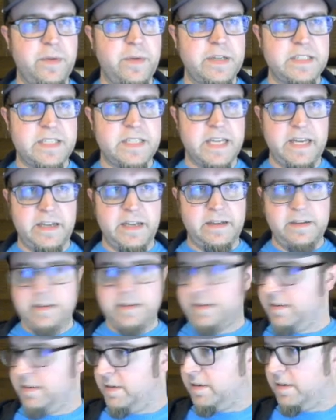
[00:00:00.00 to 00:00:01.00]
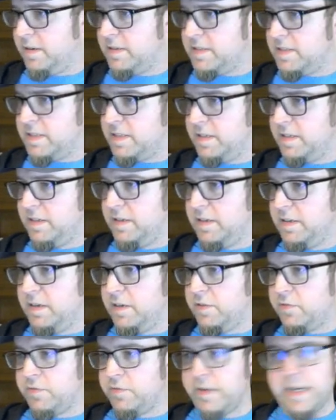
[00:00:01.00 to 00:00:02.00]
We can say const
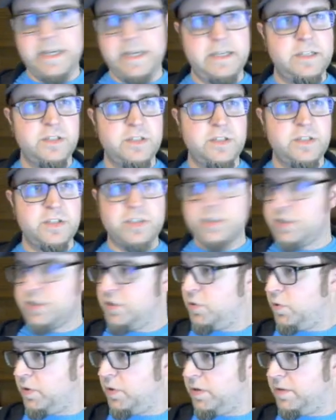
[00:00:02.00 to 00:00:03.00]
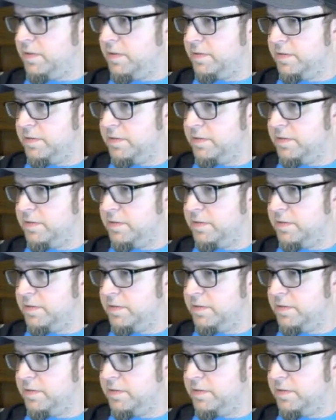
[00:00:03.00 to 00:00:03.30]
create store.